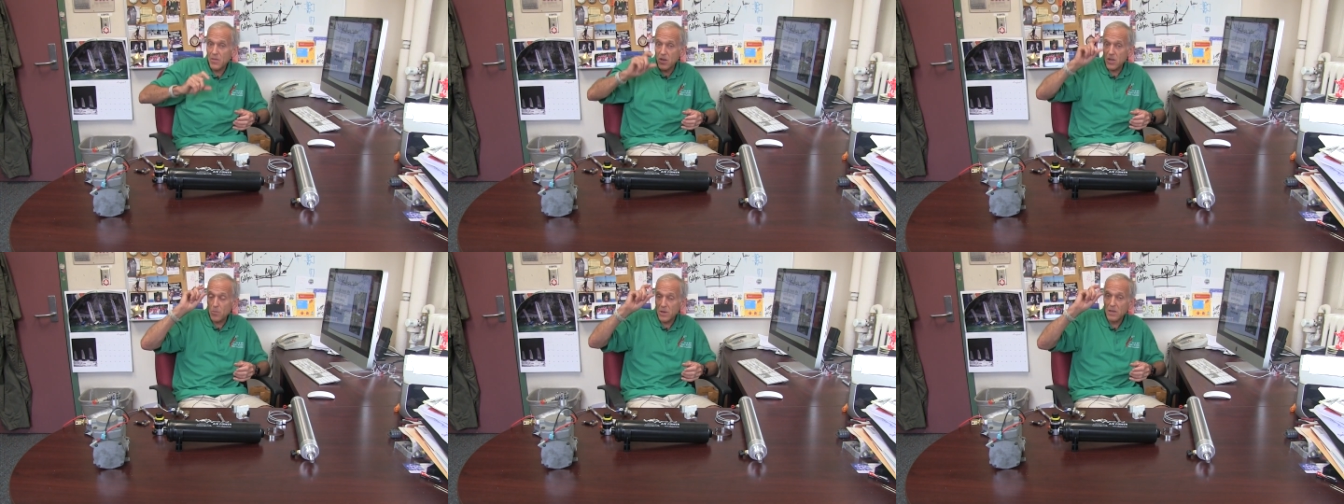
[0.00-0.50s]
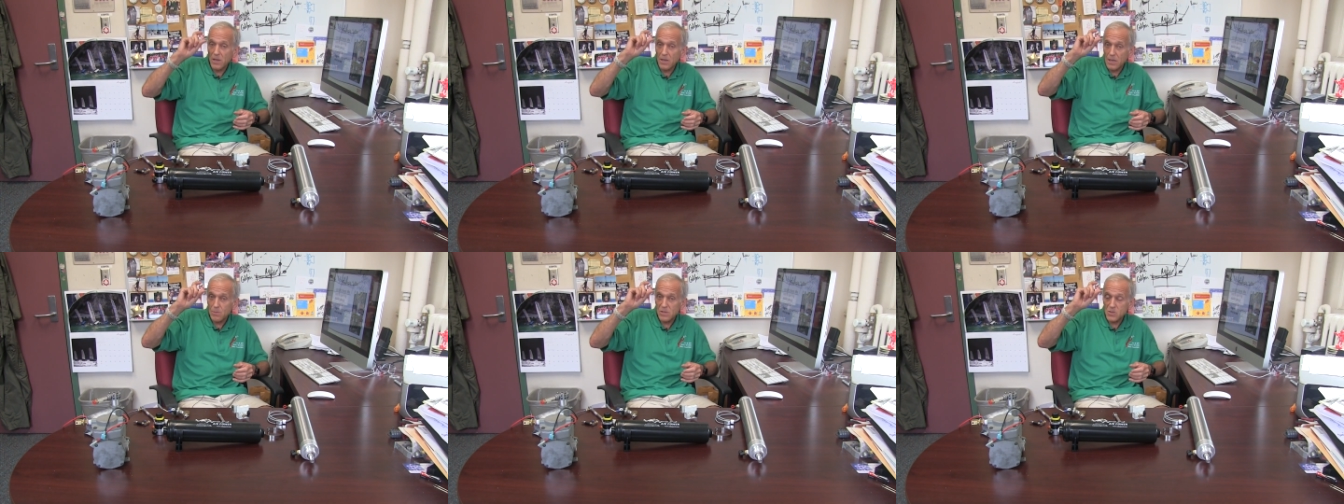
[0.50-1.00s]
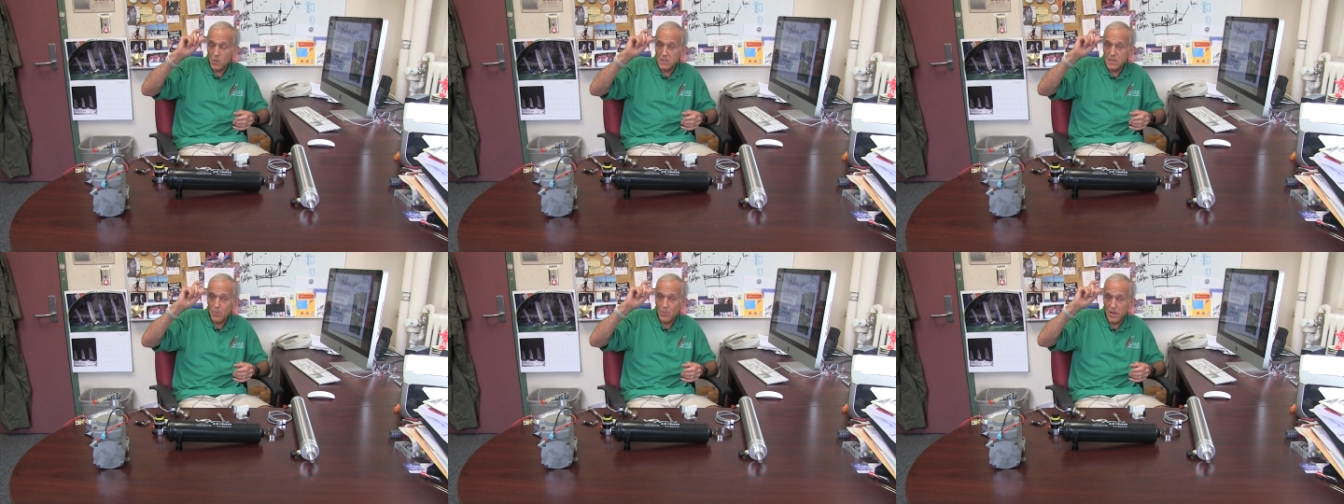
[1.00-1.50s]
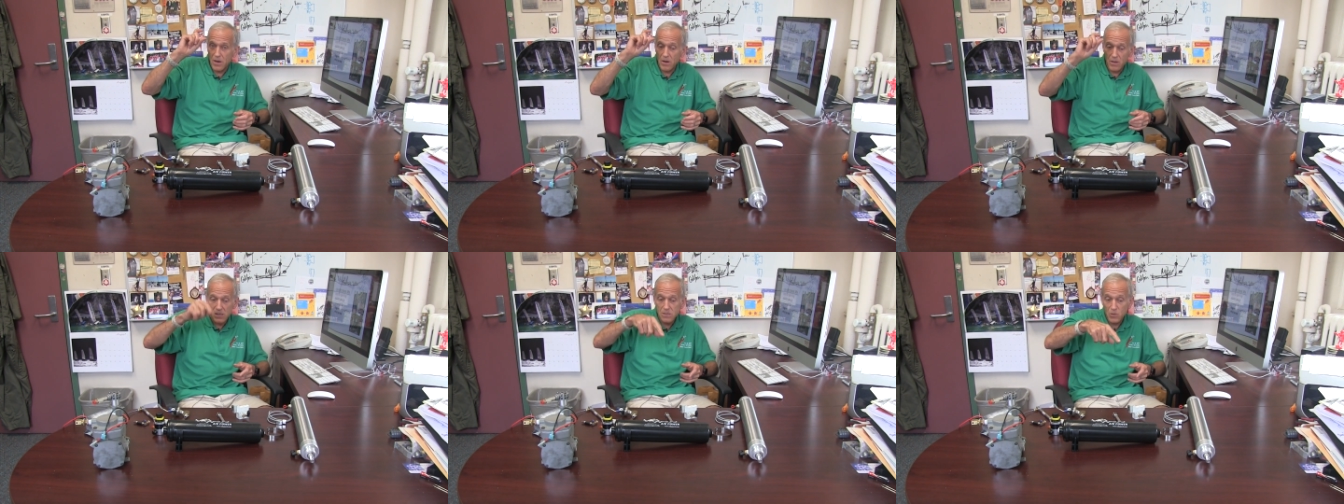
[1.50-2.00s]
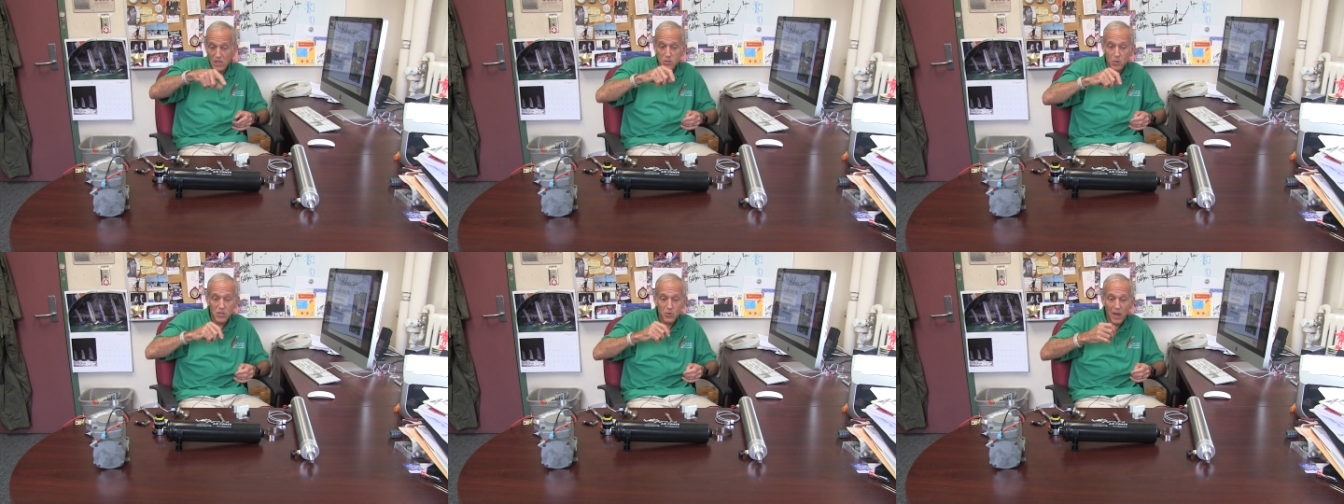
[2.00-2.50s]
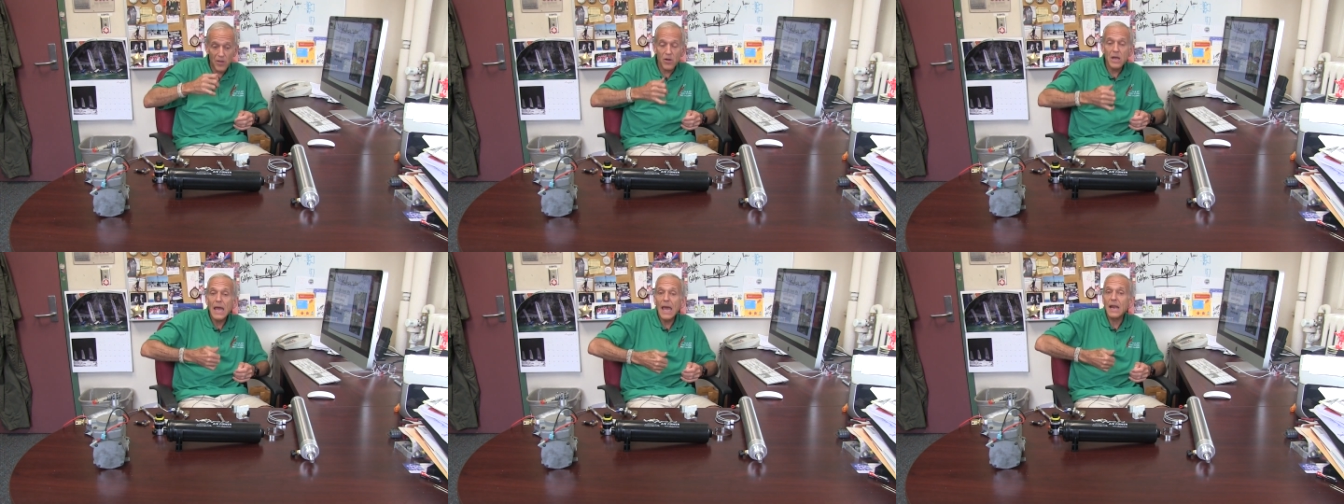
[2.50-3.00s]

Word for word: then you put a little limit switch up here, or this reed switch rather,